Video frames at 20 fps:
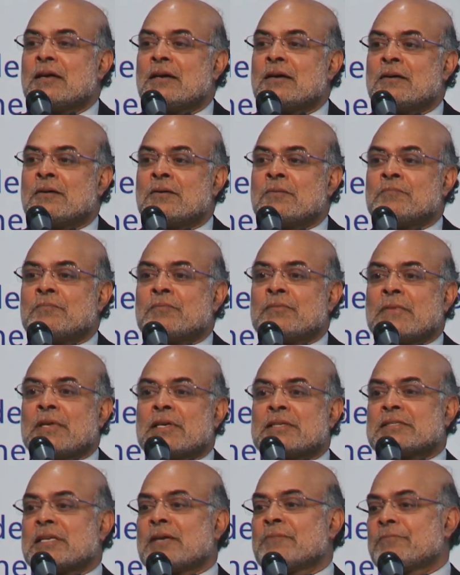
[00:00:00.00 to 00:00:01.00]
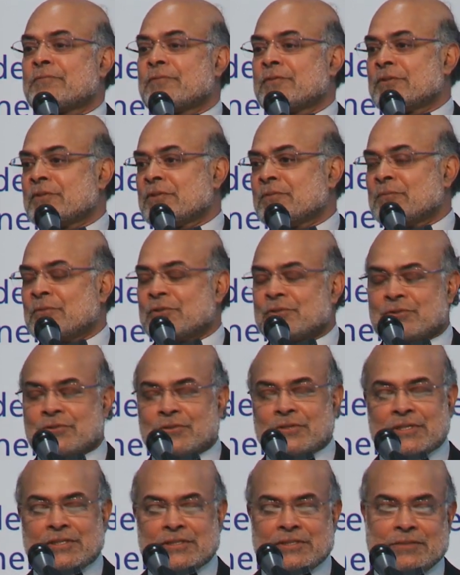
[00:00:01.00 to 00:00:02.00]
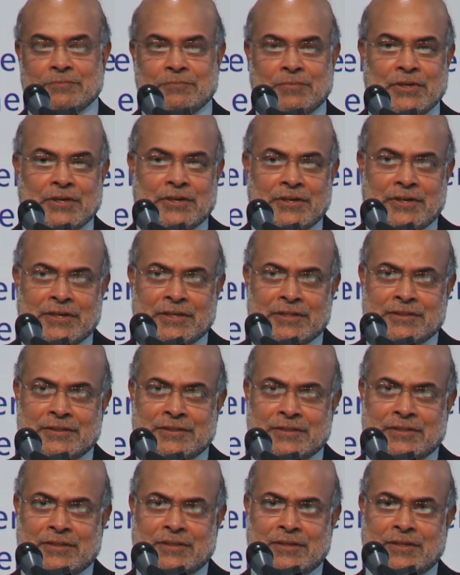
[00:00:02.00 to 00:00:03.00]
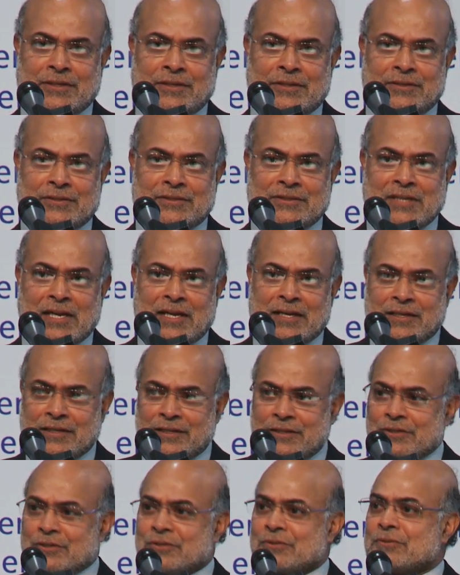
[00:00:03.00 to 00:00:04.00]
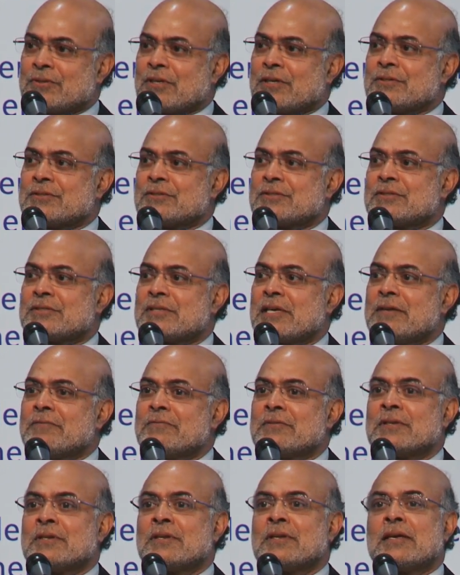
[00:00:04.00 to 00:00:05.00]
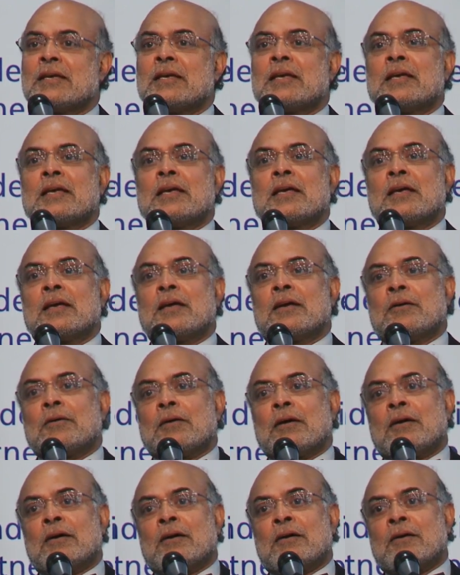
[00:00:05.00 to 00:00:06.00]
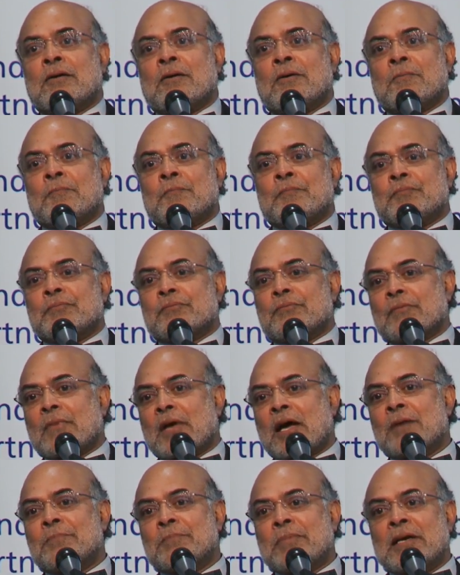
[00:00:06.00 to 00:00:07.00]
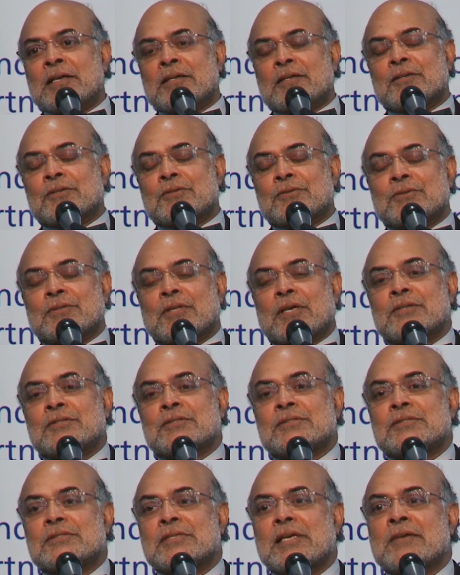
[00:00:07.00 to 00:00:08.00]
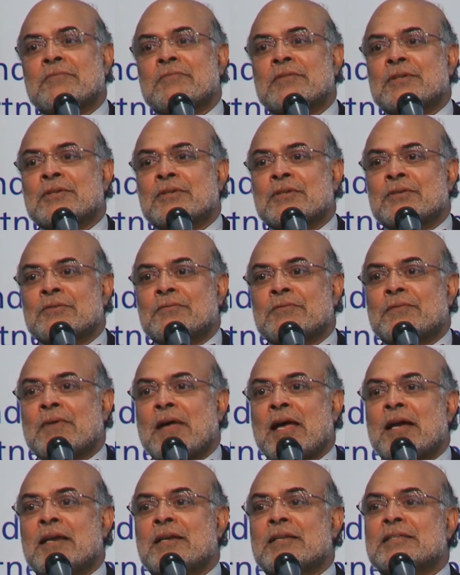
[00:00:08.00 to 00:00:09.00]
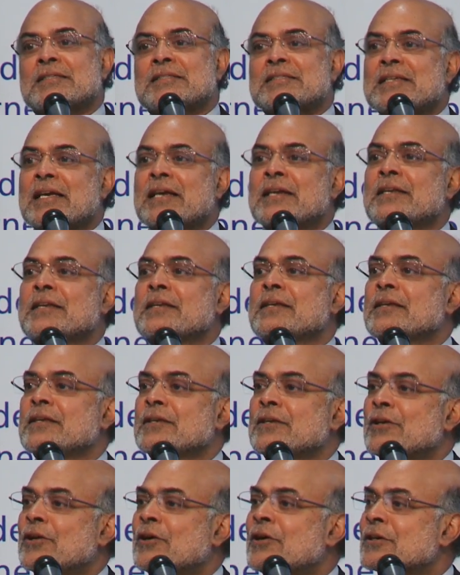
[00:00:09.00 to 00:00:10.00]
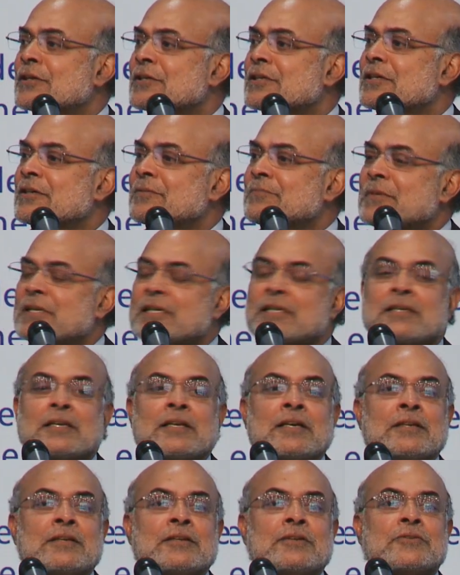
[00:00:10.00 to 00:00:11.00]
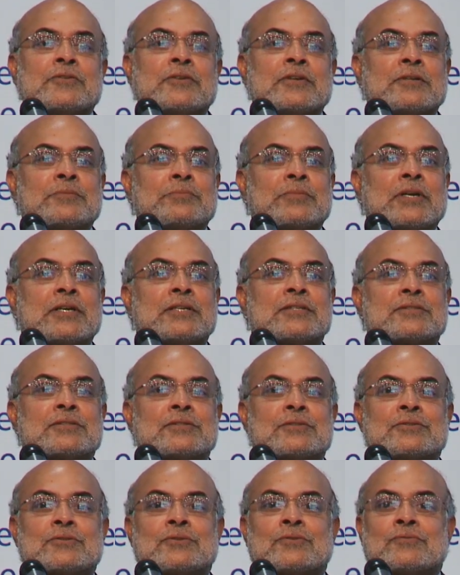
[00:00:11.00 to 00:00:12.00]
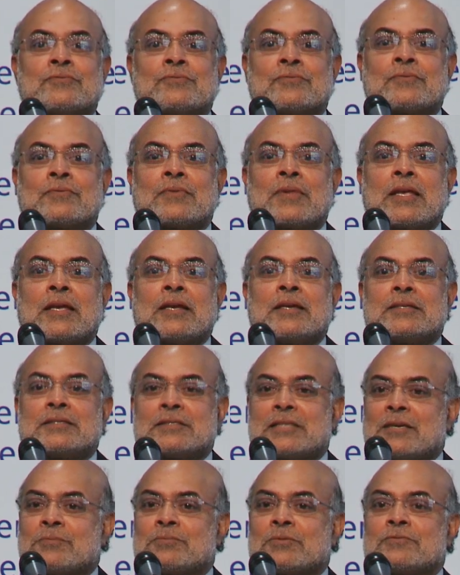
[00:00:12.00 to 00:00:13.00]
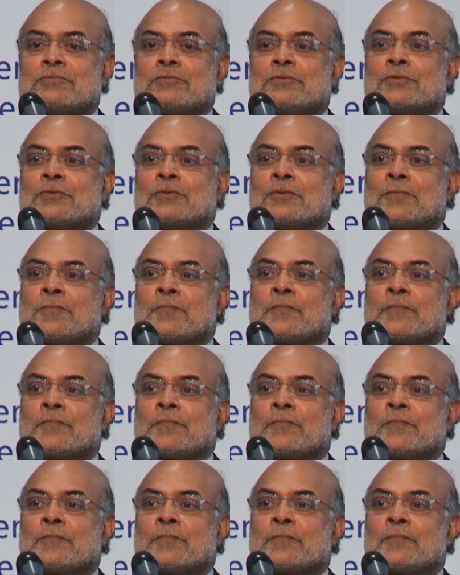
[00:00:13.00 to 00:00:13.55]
um, except for the most recent periods uh, starting in 2007. Um, up until 2007, you've had a steady long-term decline in real prices of staple food.